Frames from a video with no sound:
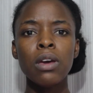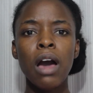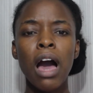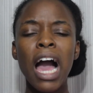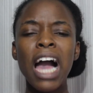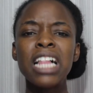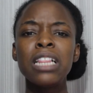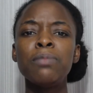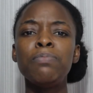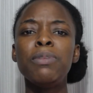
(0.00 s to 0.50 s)

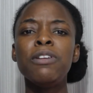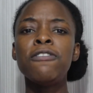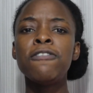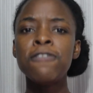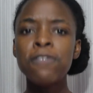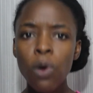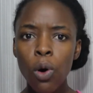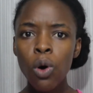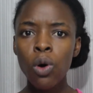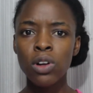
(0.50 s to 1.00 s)
I'll be
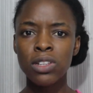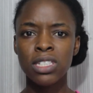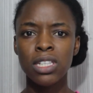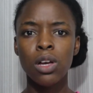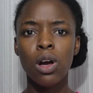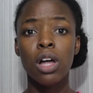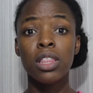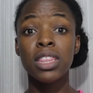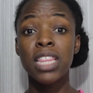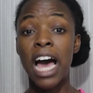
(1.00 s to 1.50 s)

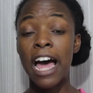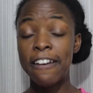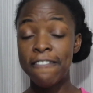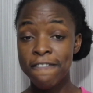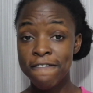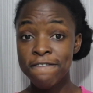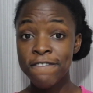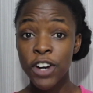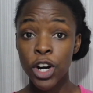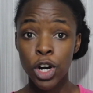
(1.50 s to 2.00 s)
focusing on that
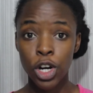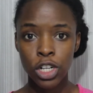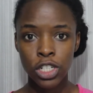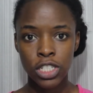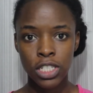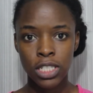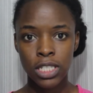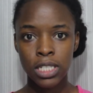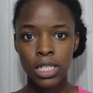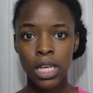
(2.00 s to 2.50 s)

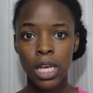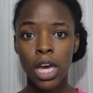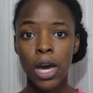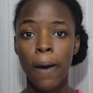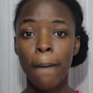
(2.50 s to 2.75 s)
first.